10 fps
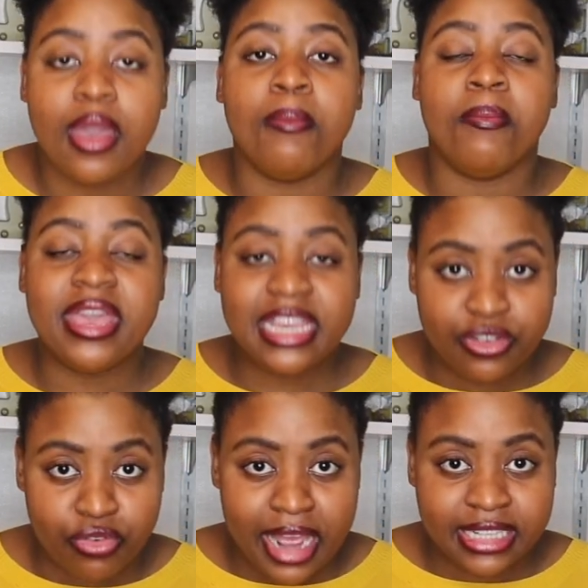Make
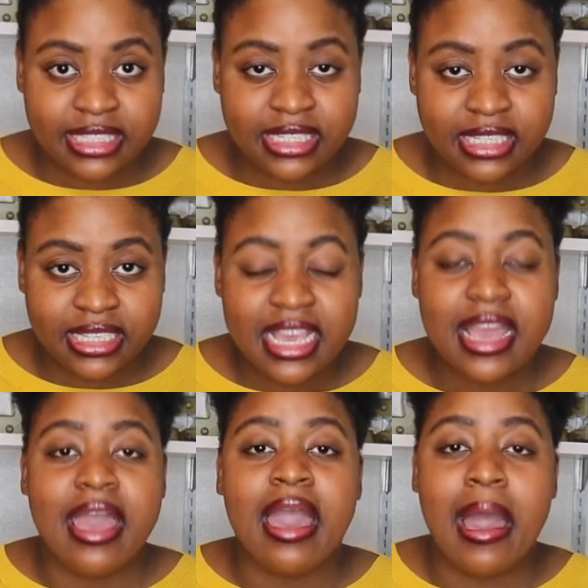it right.
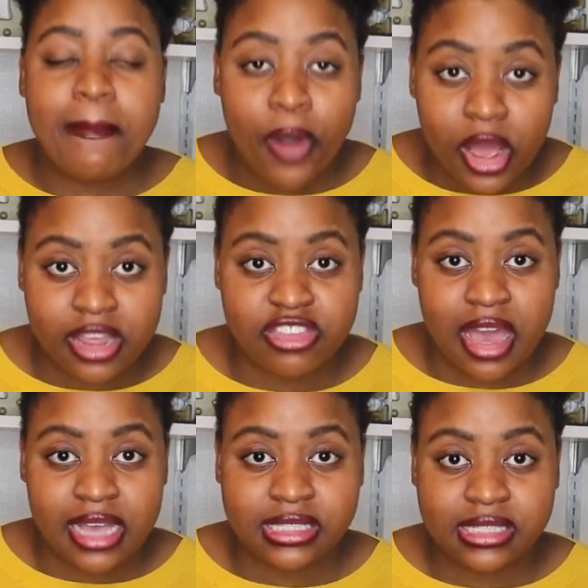
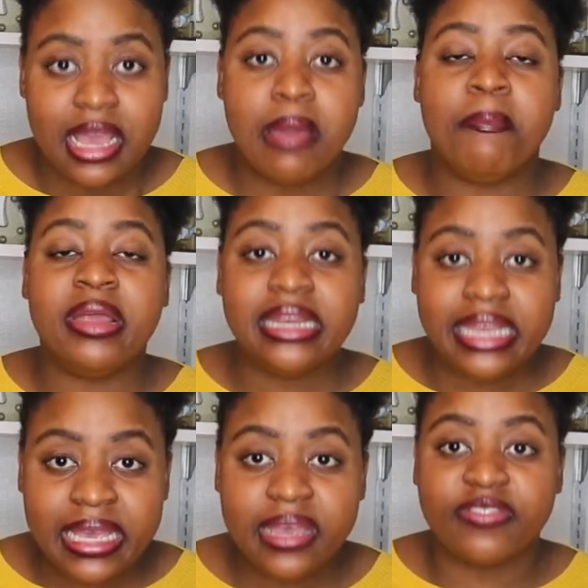Apologize.
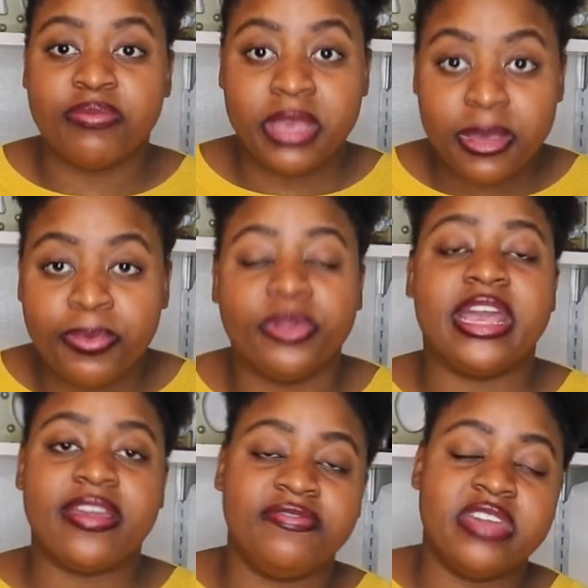Believe
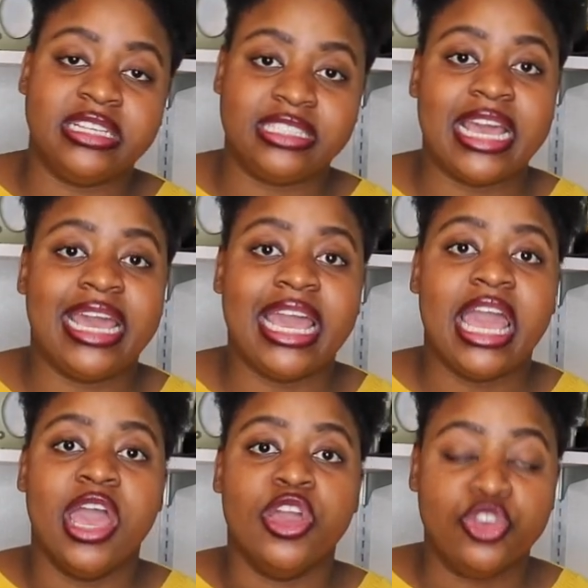people if they
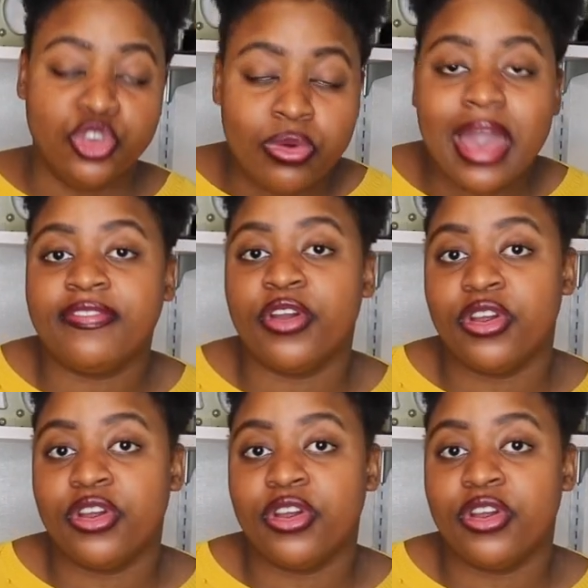say you have